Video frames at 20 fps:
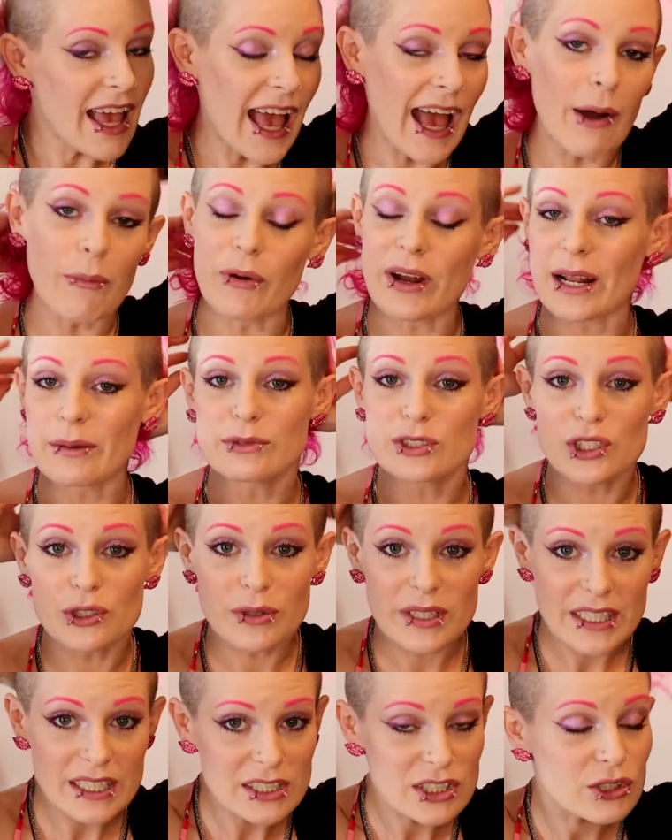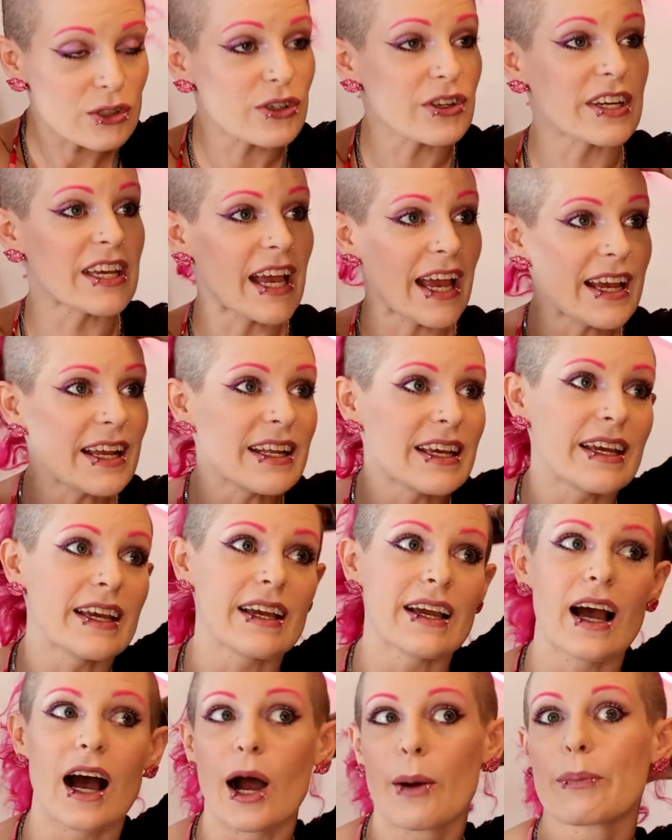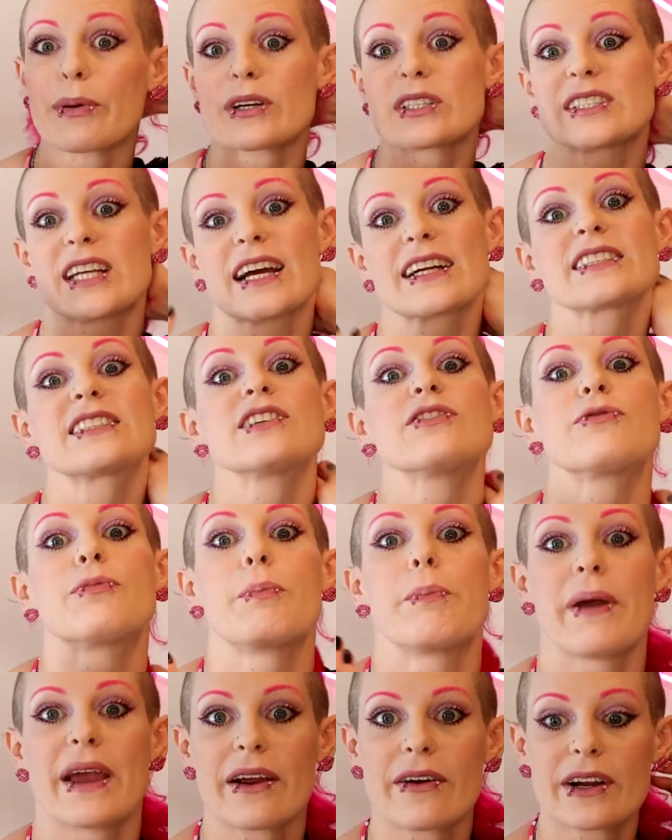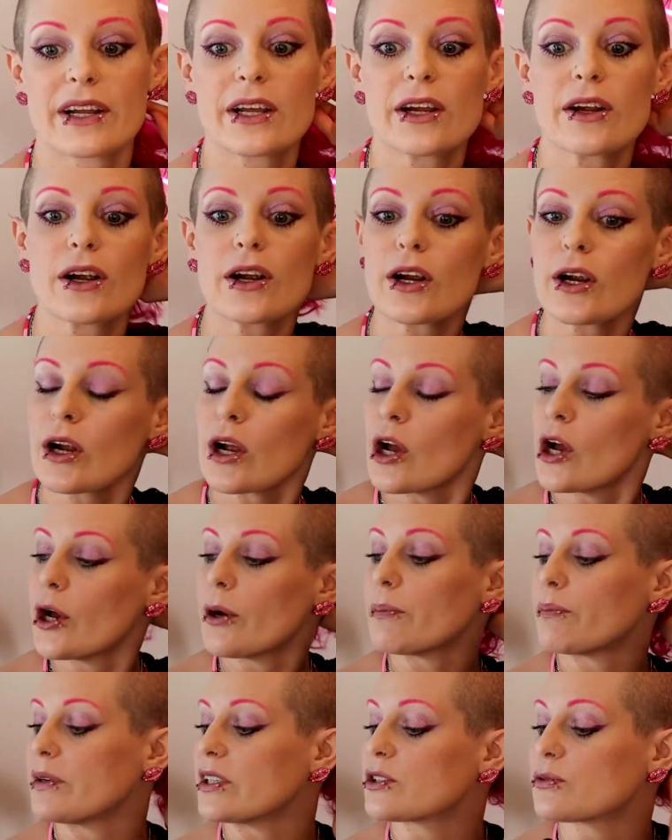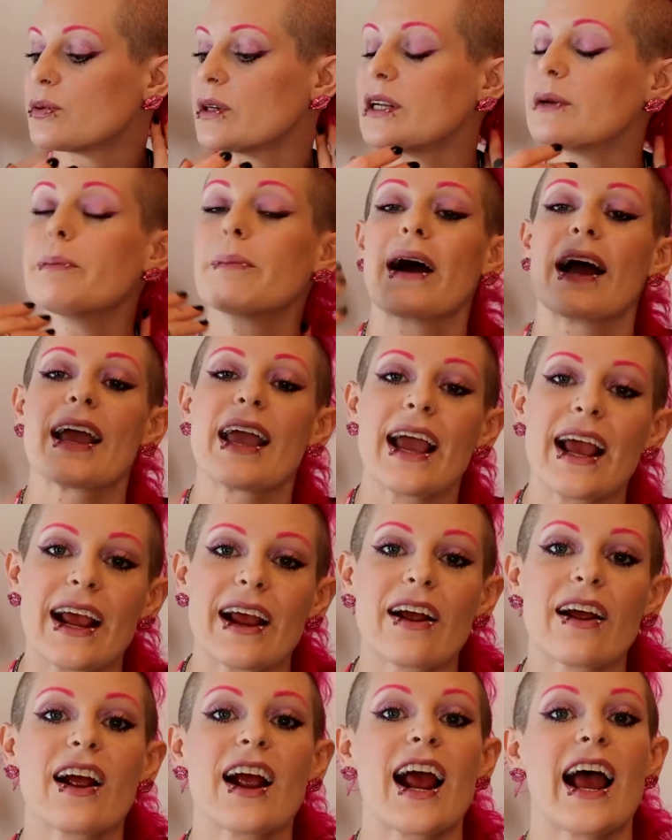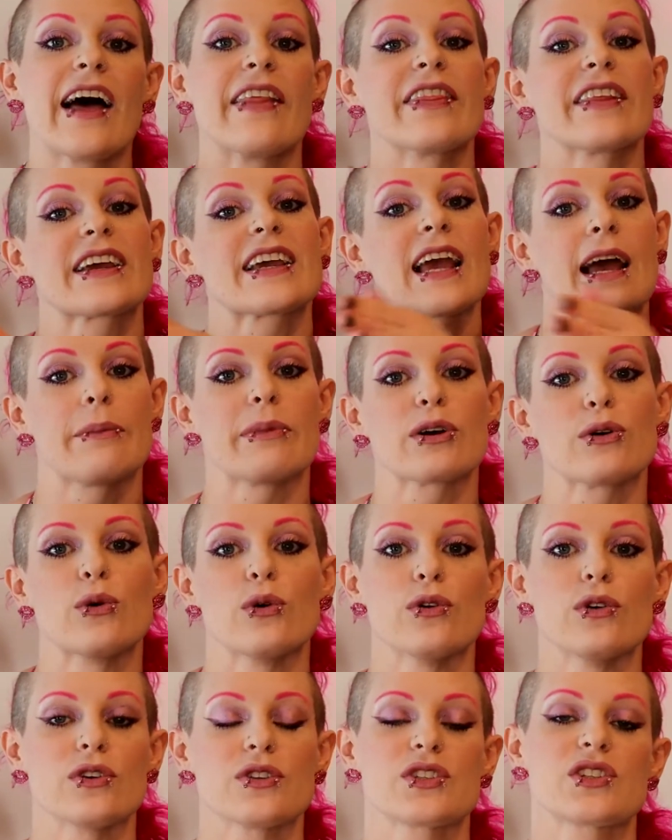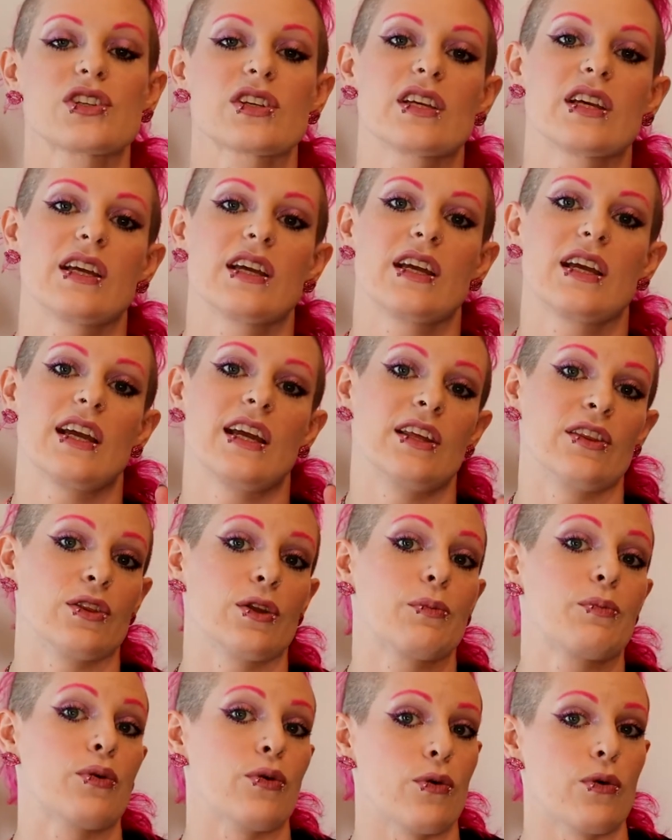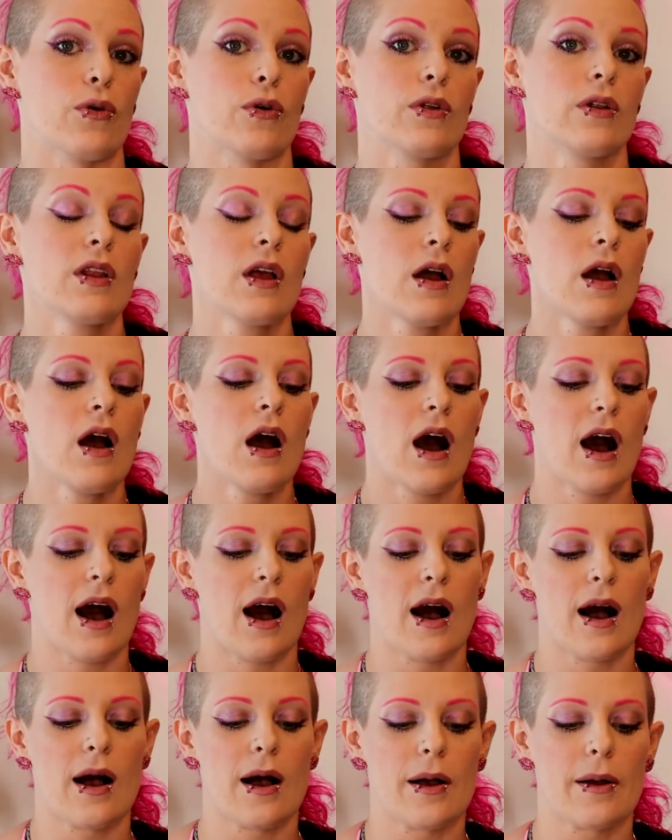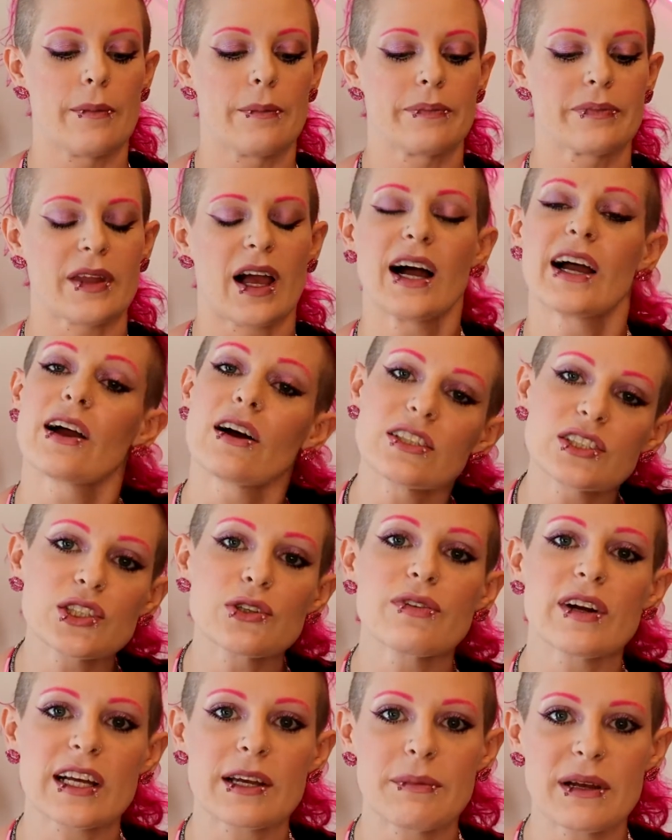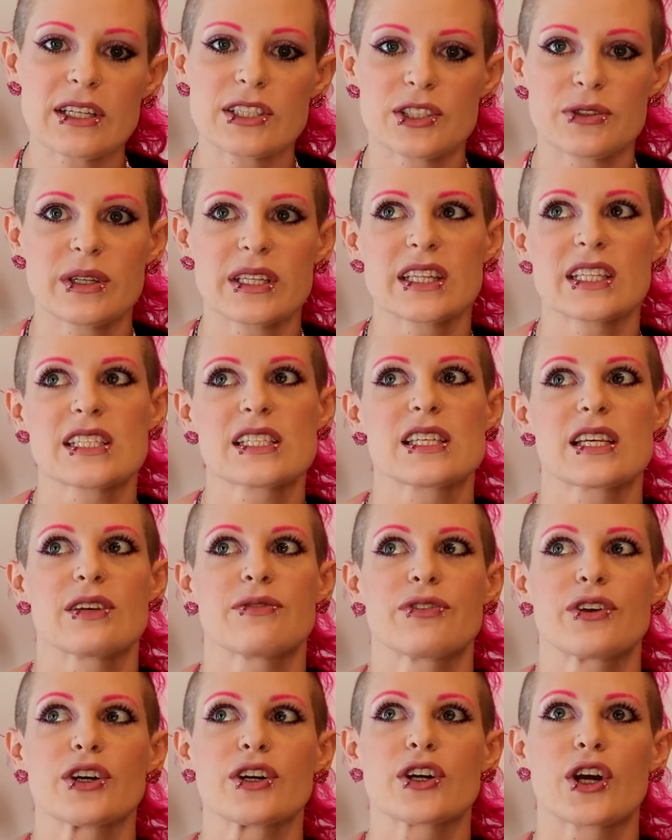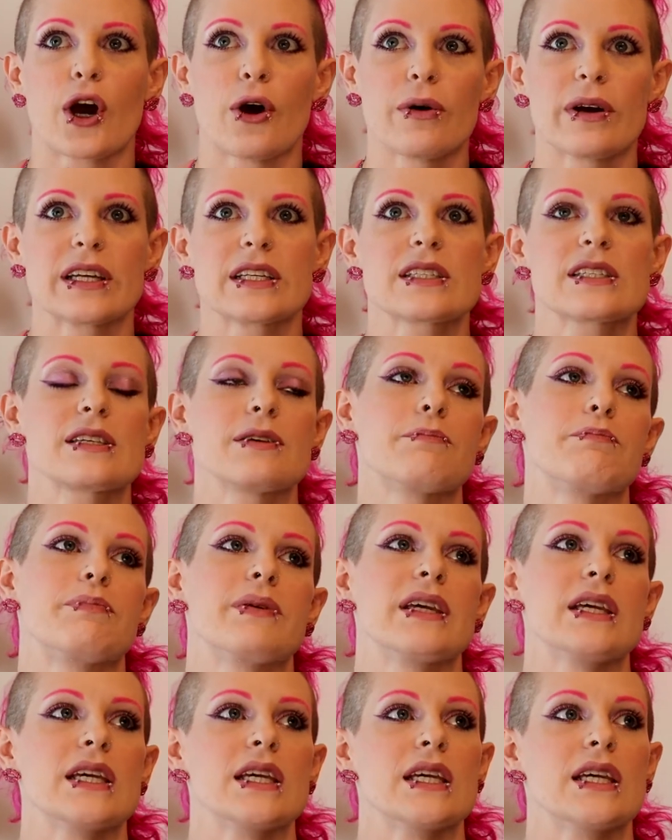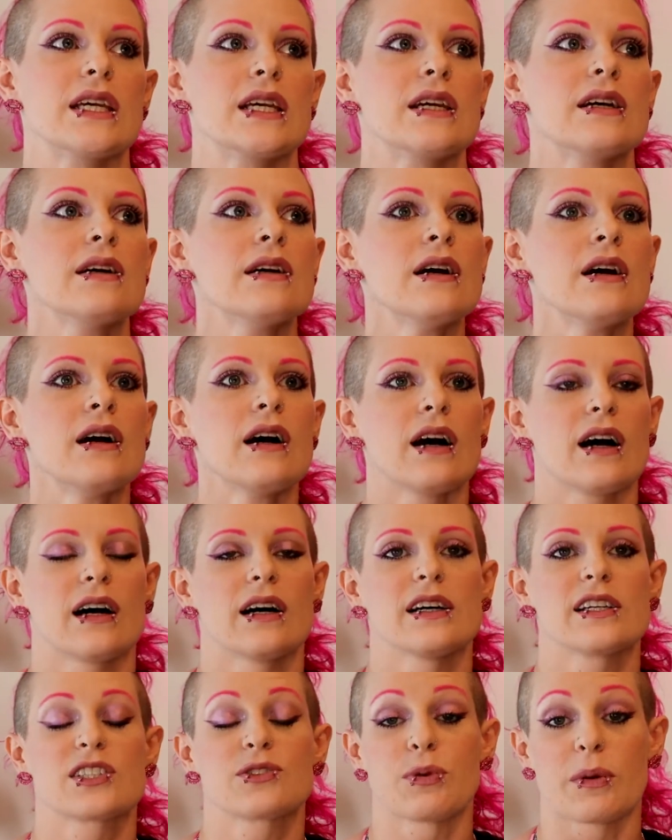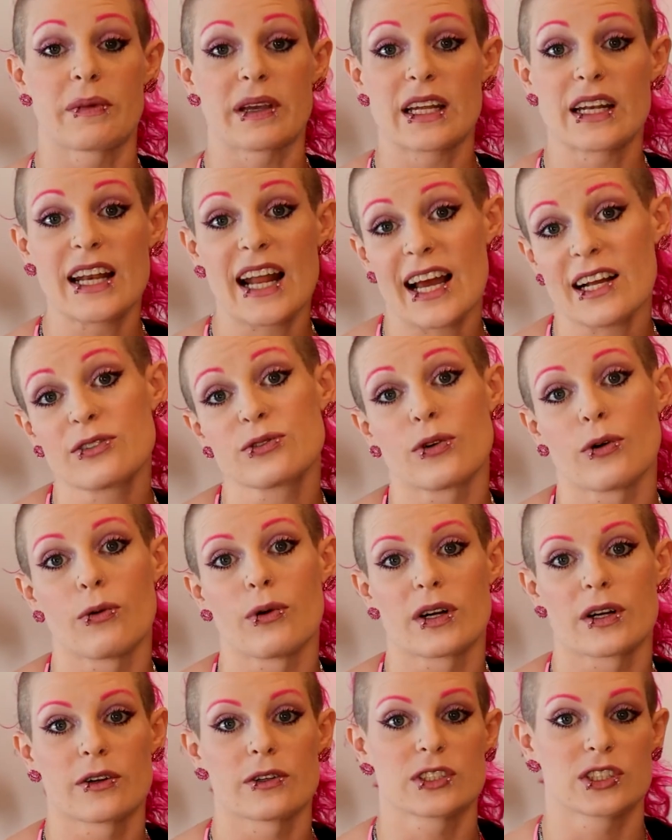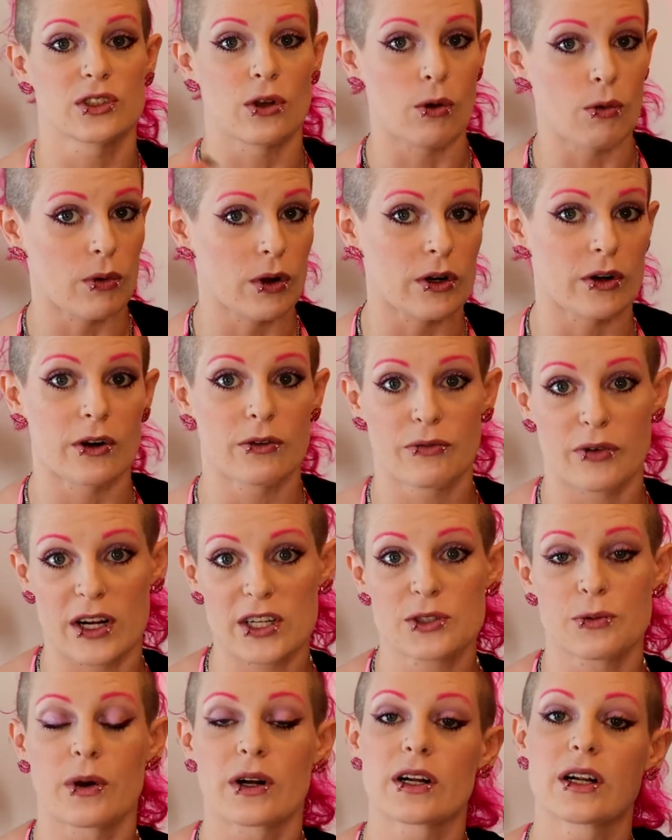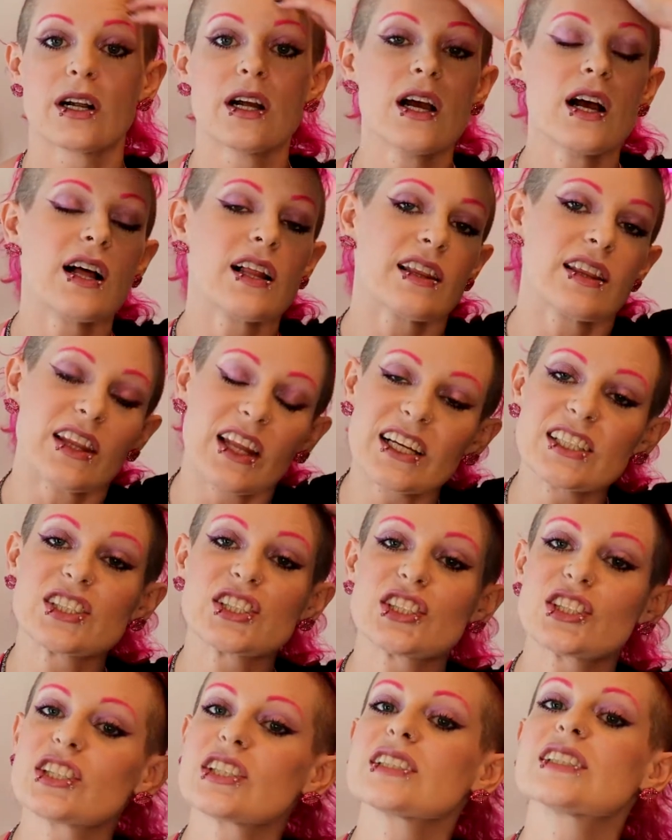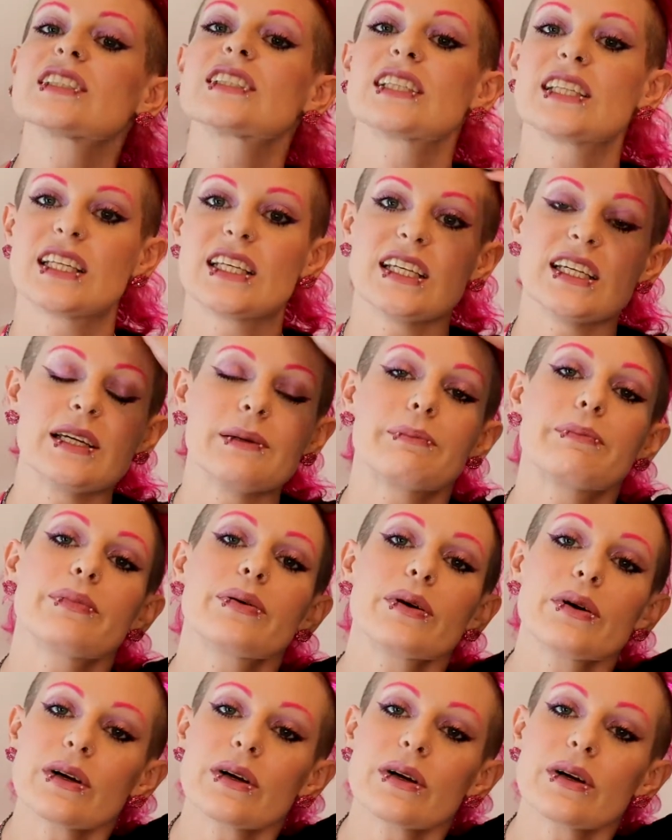And what I'm doing is creating a protective barrier between my hair and the chemicals in the pool. I also recommend doing this if you're going to be swimming in natural water, or salt water, or fresh water. Let's just keep